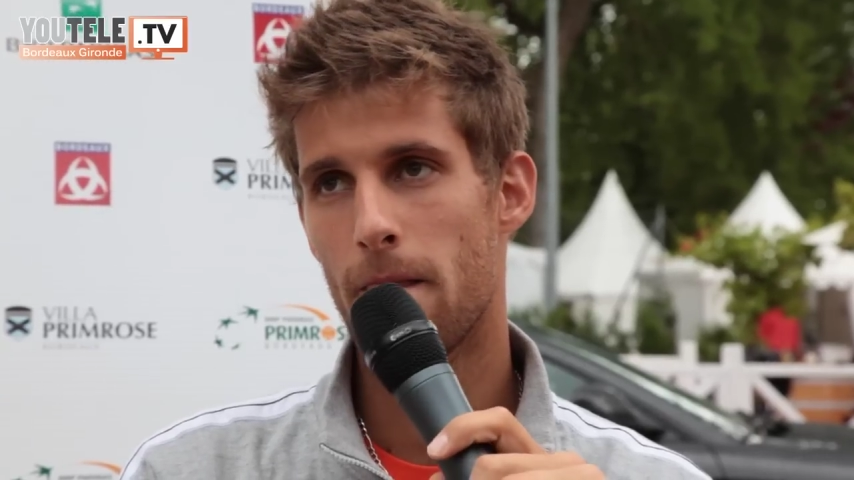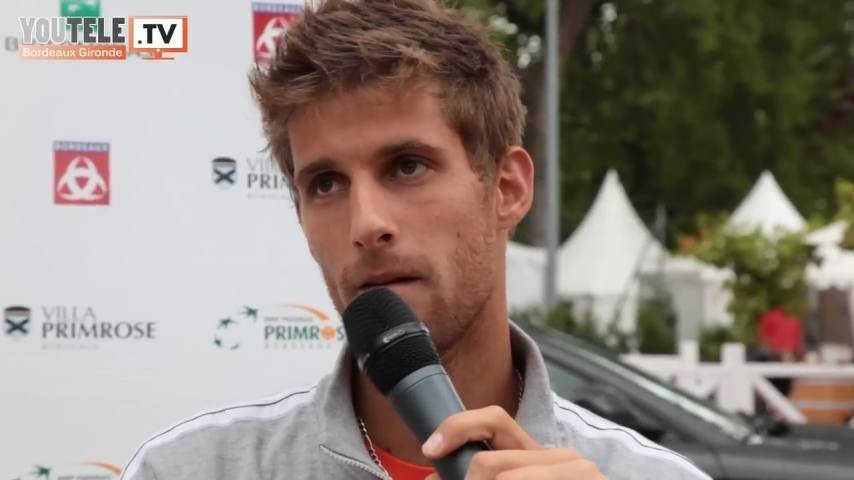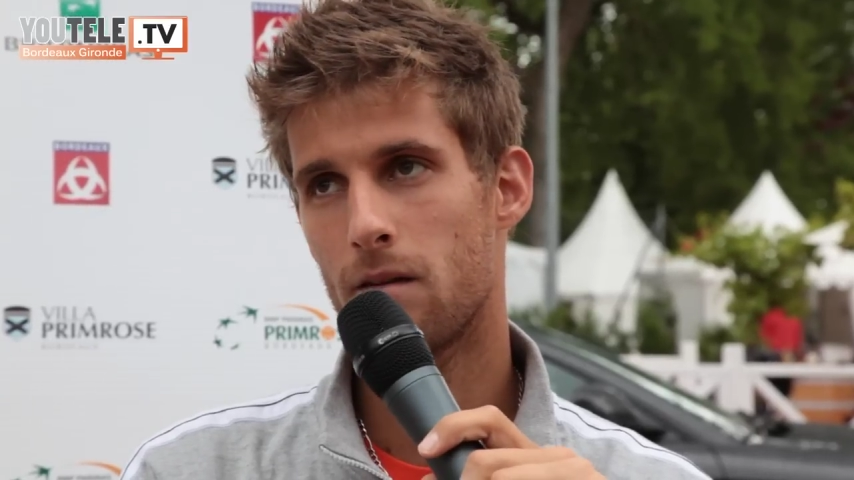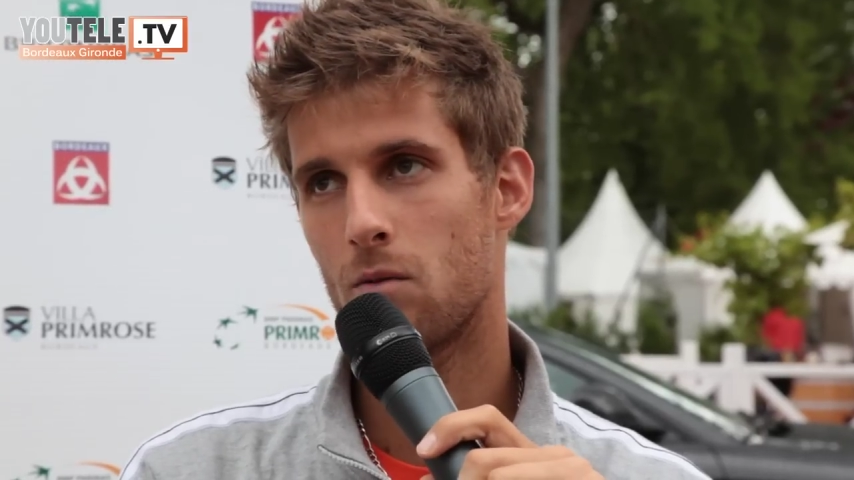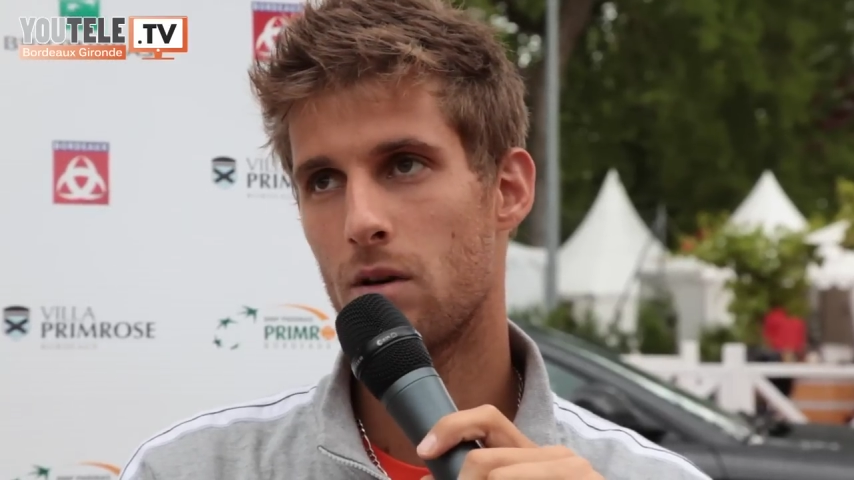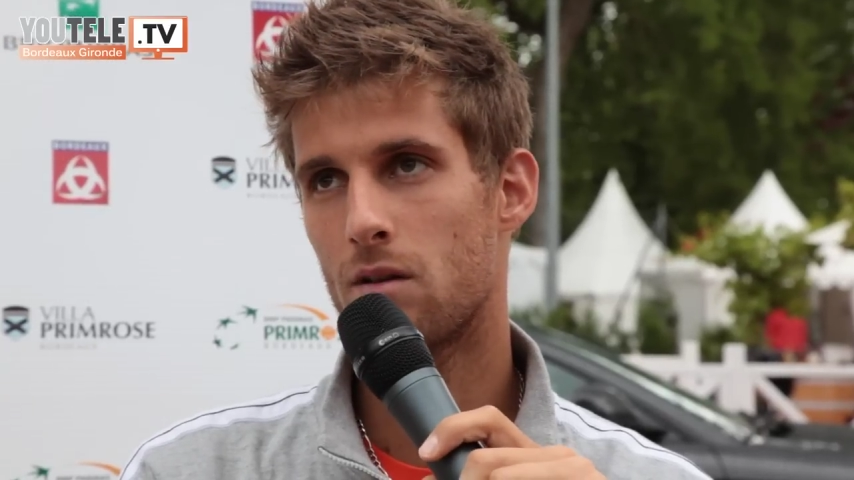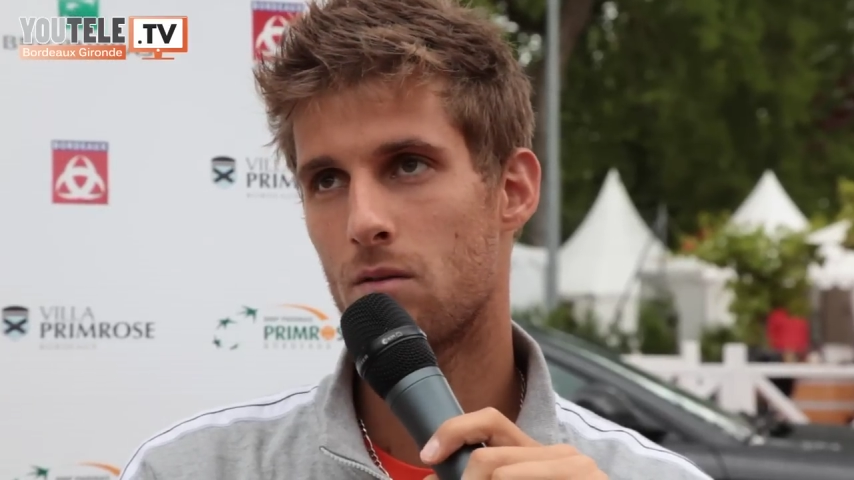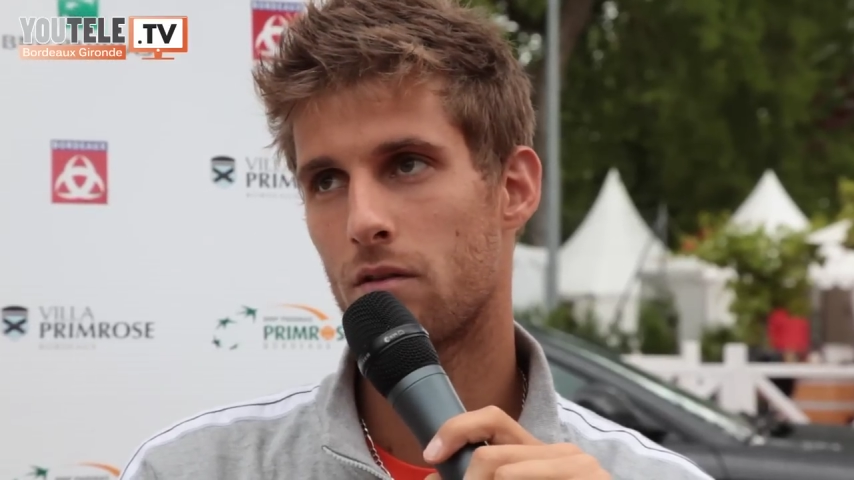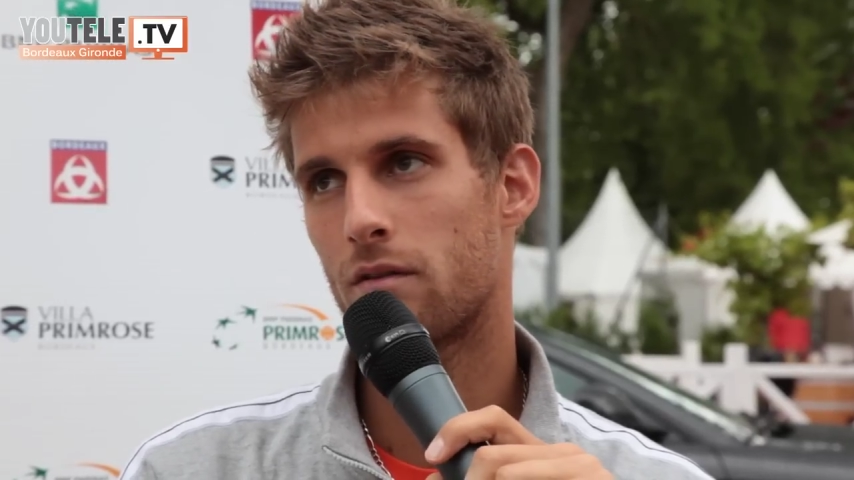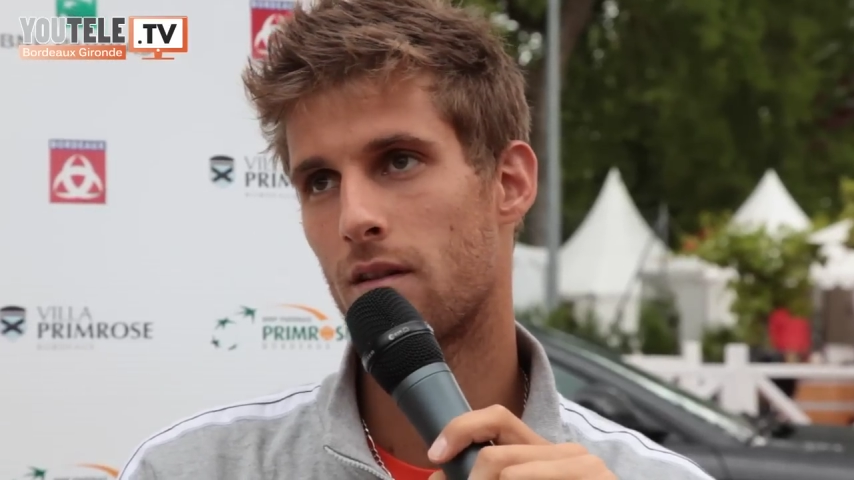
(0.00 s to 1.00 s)
Uh, the weather
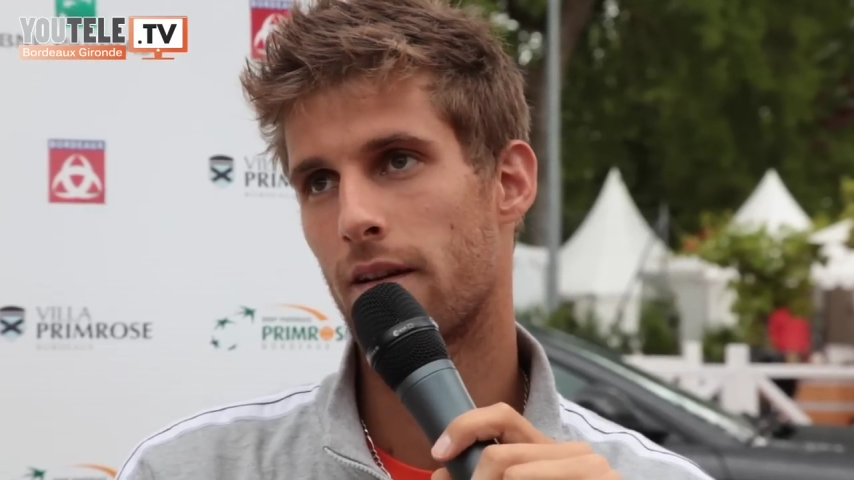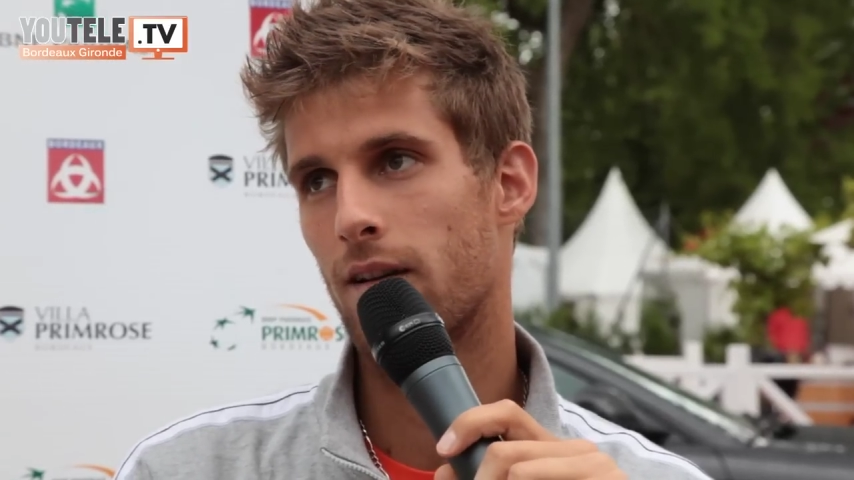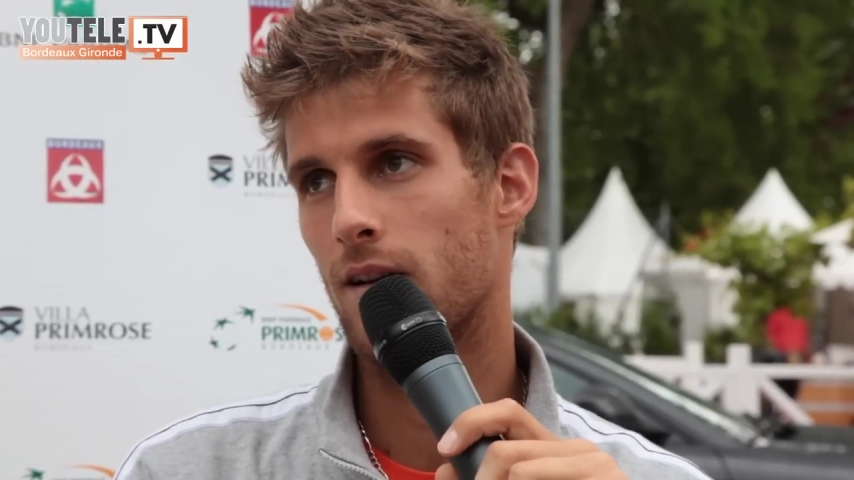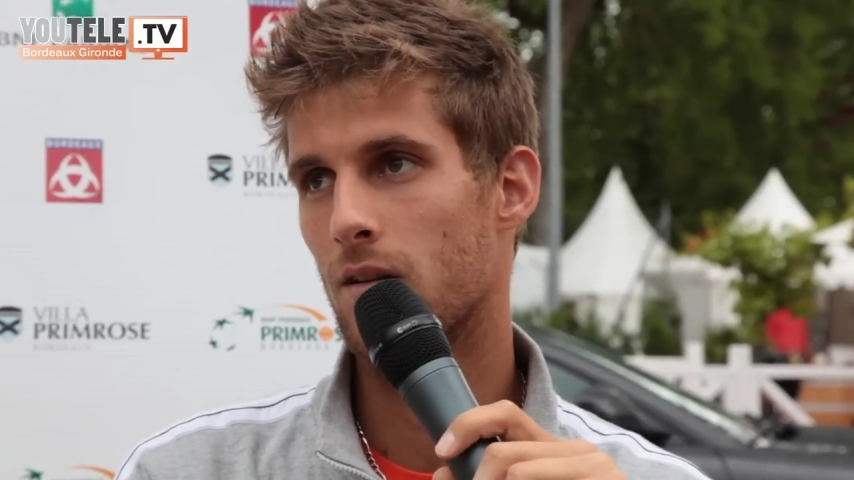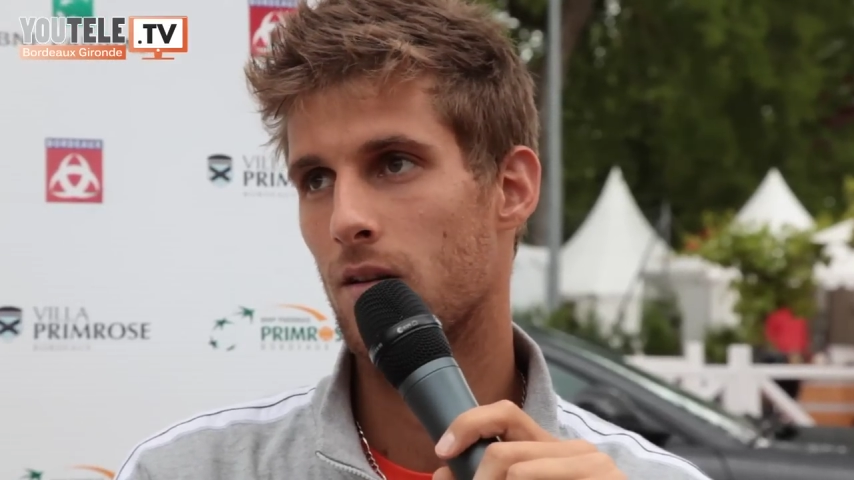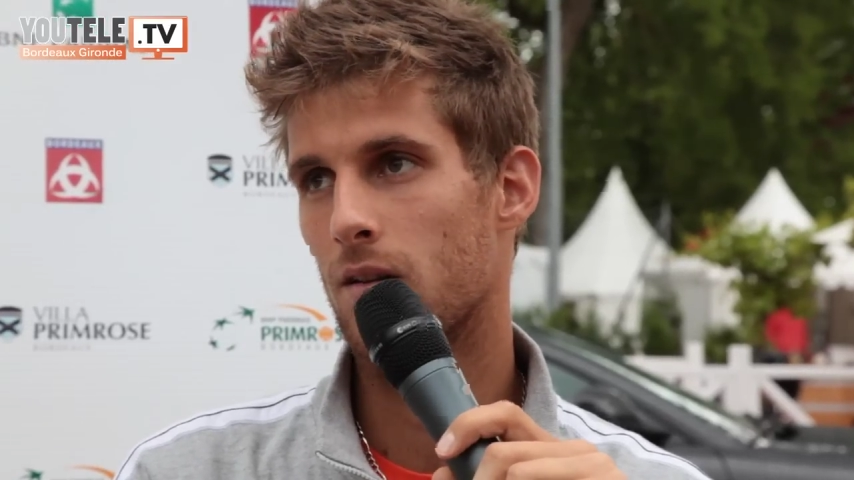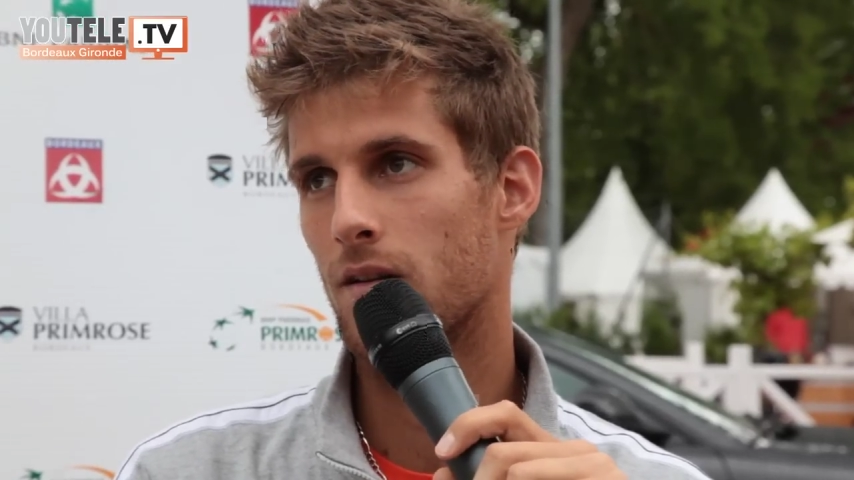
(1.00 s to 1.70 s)
was like I don't know.